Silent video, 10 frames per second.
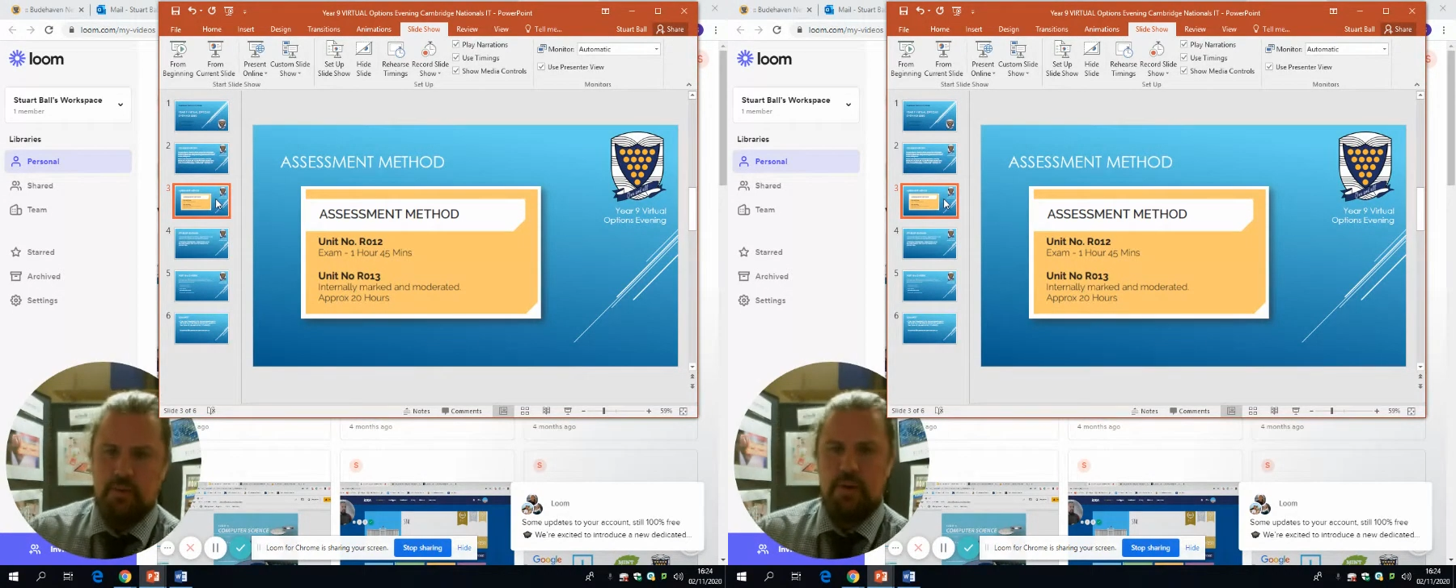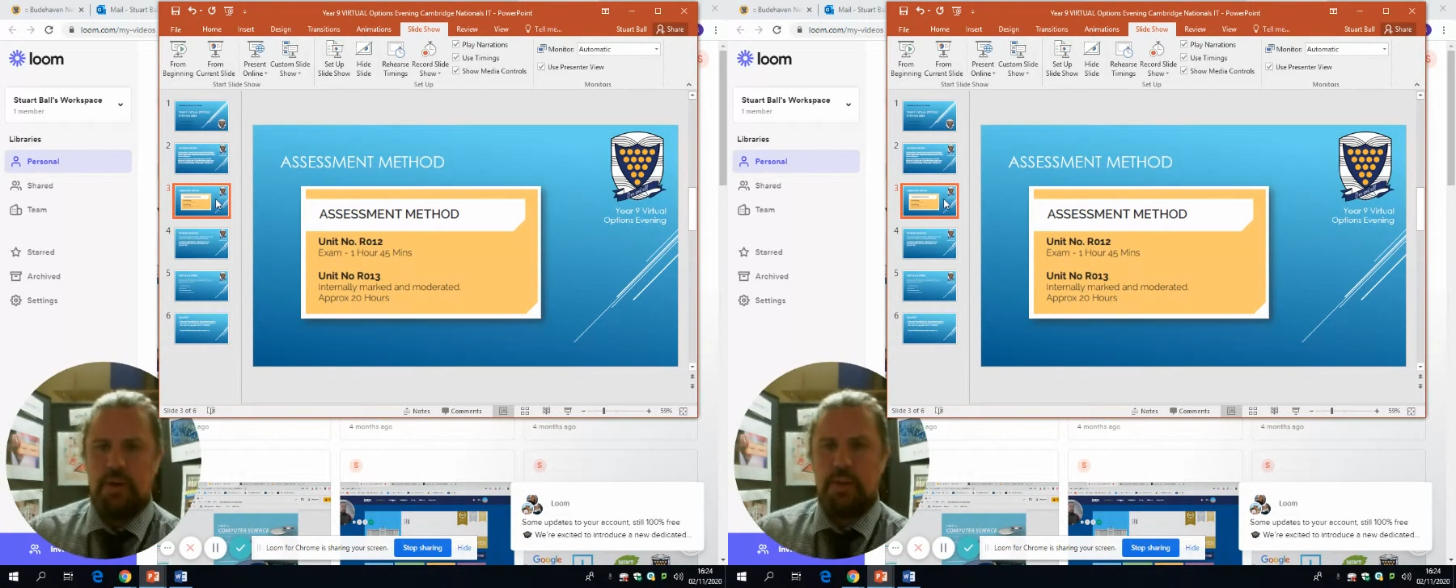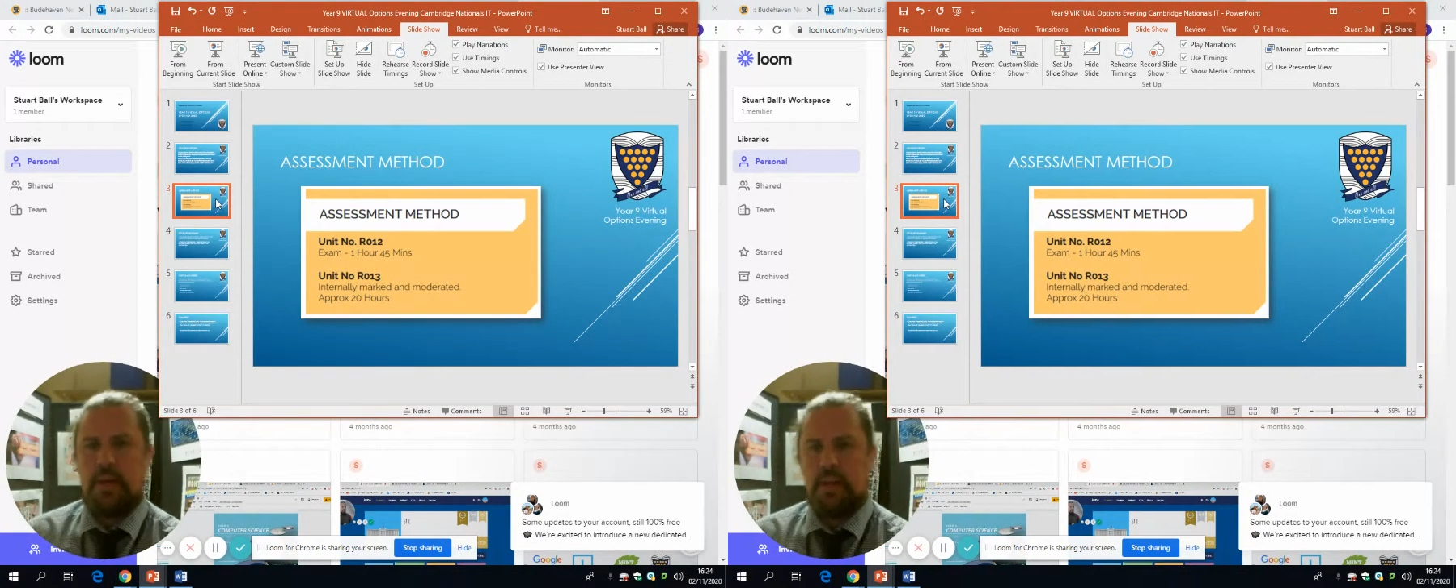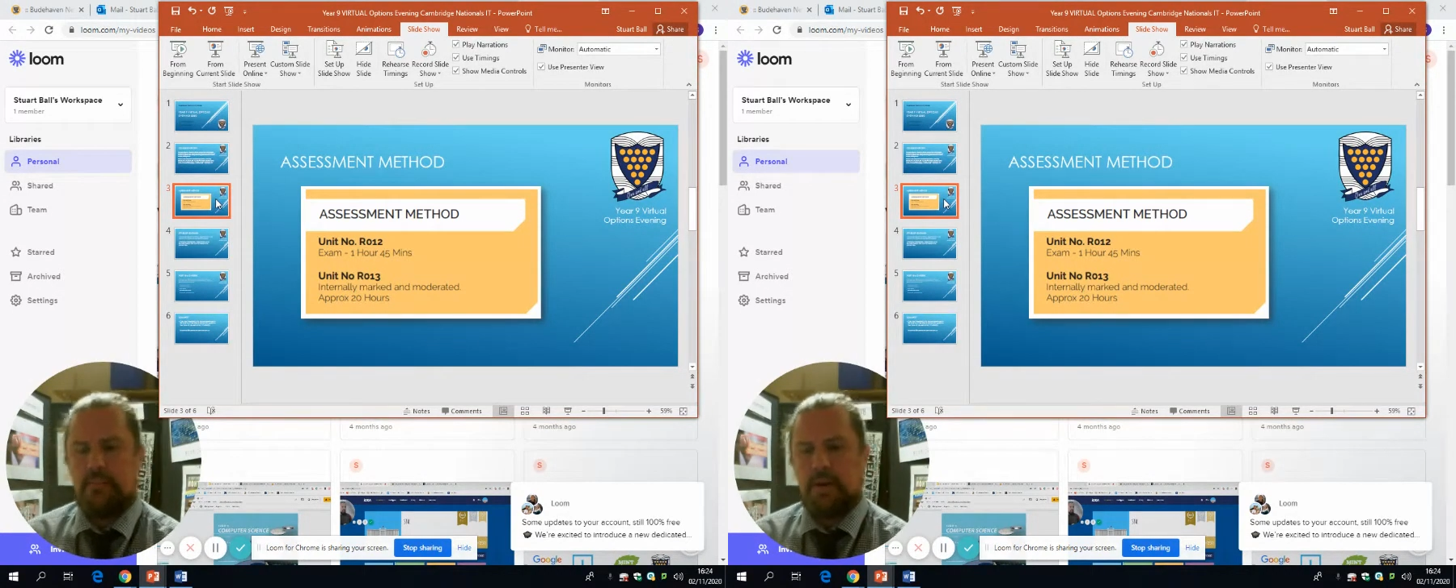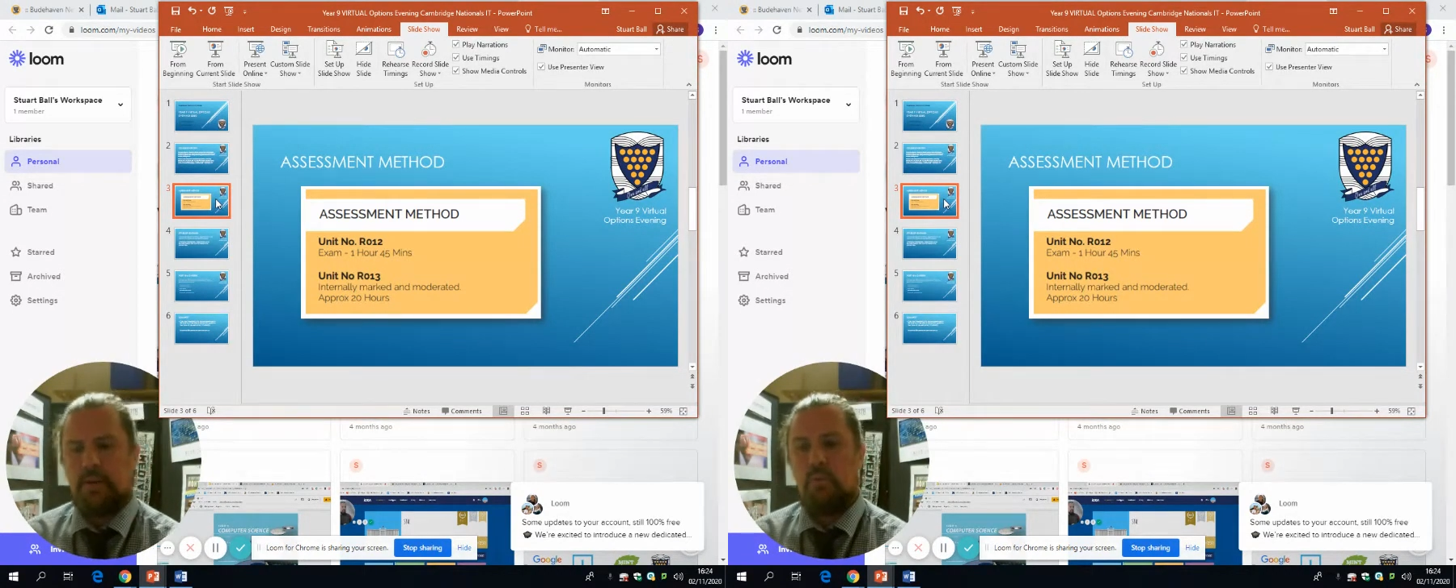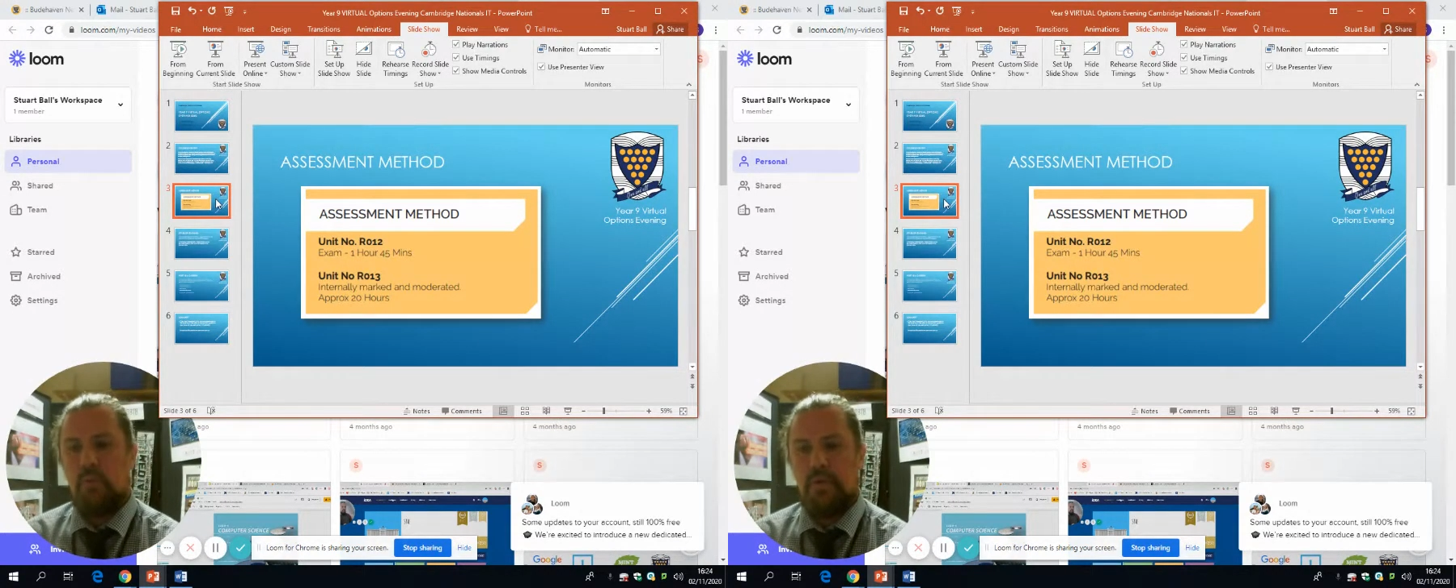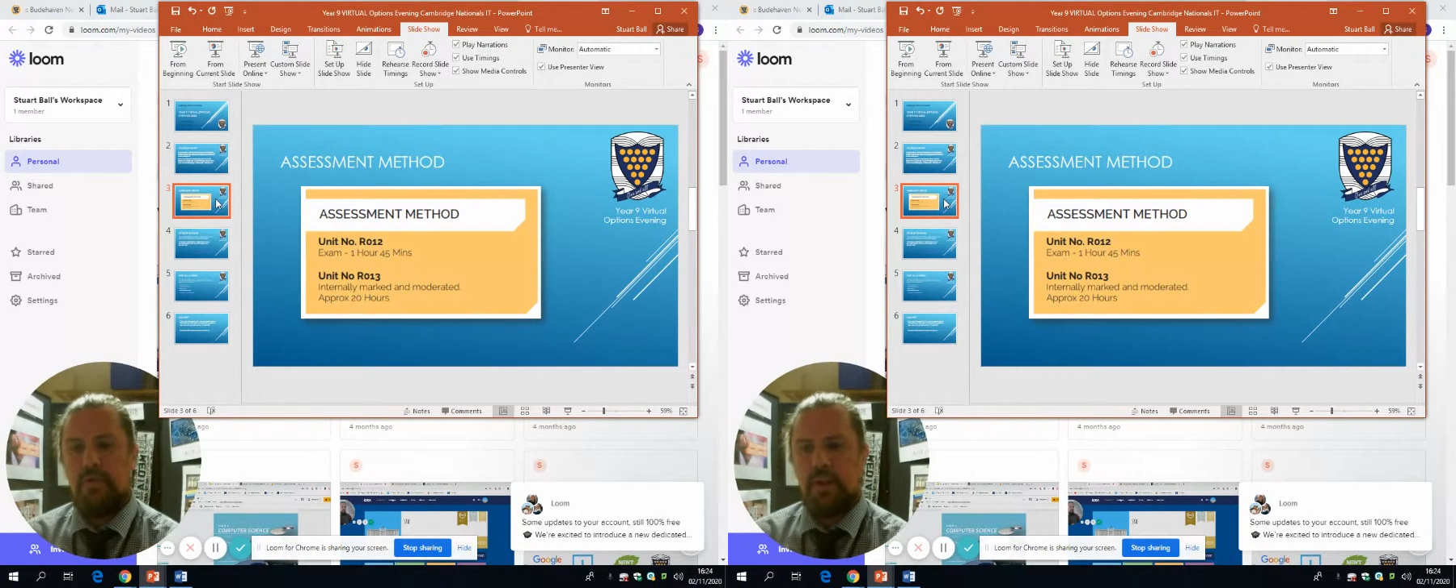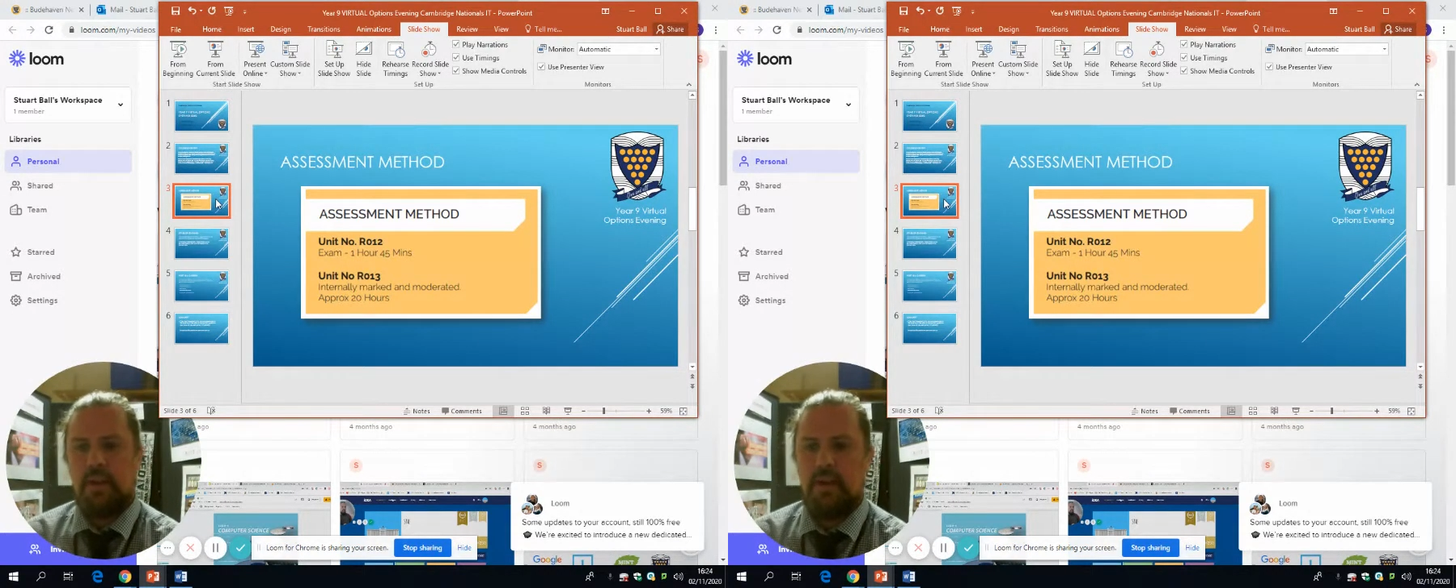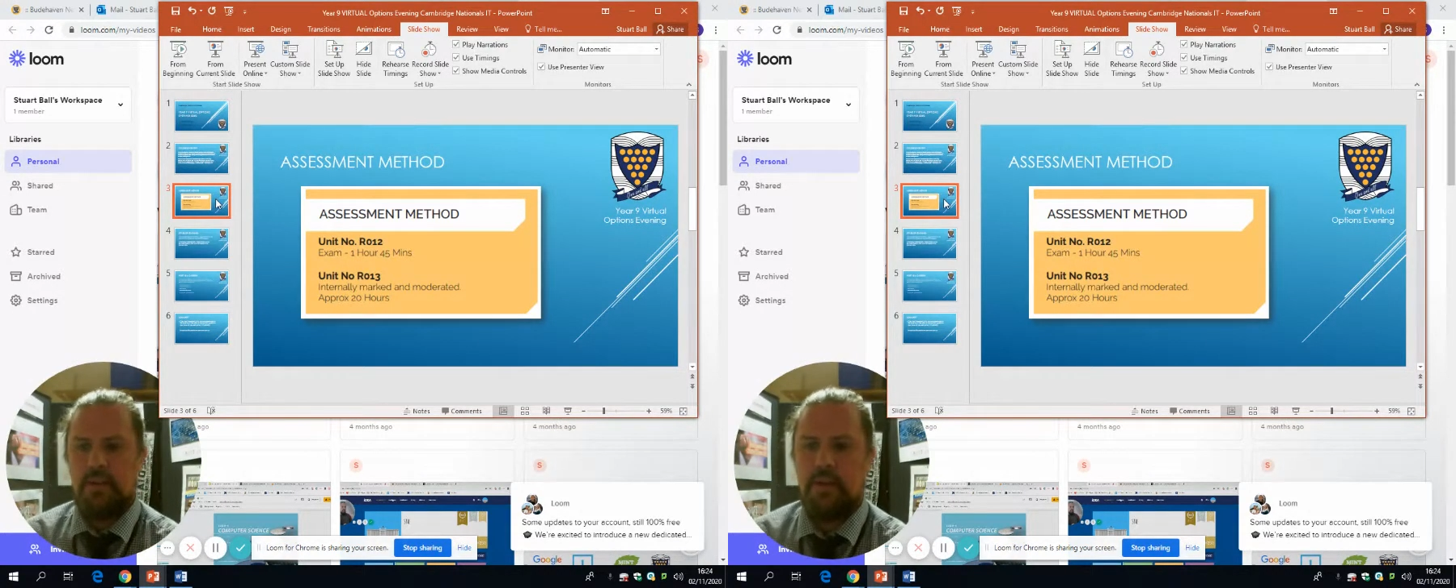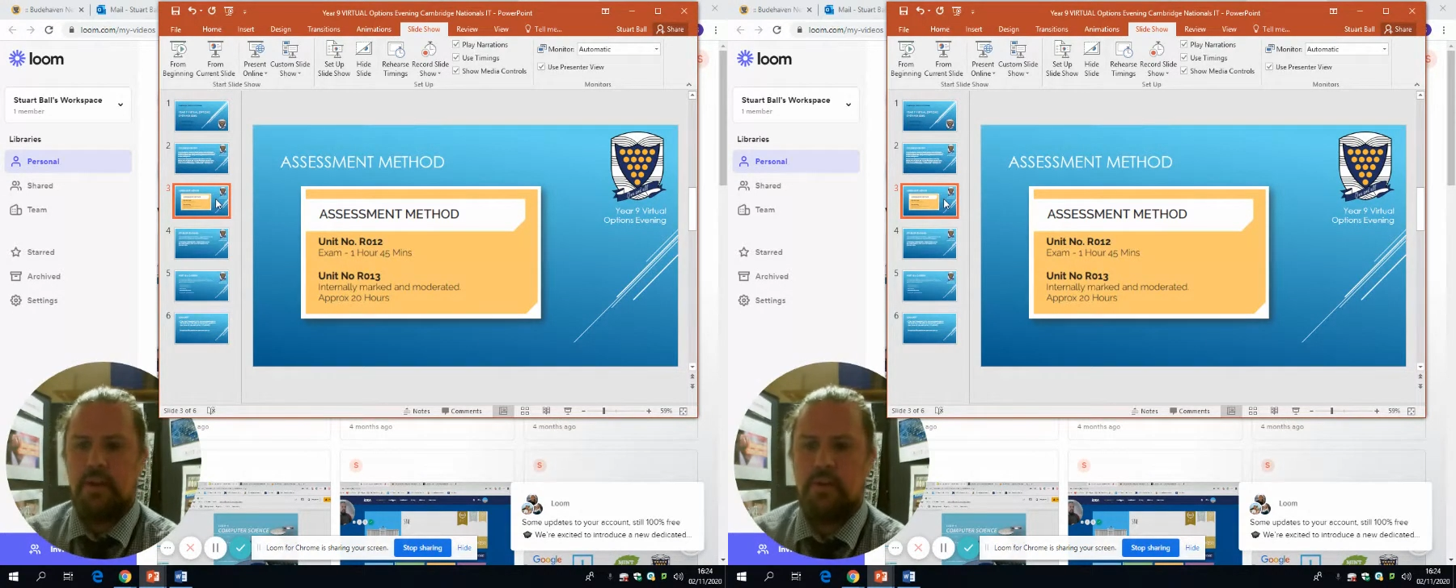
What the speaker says: what you need to add about it with the client,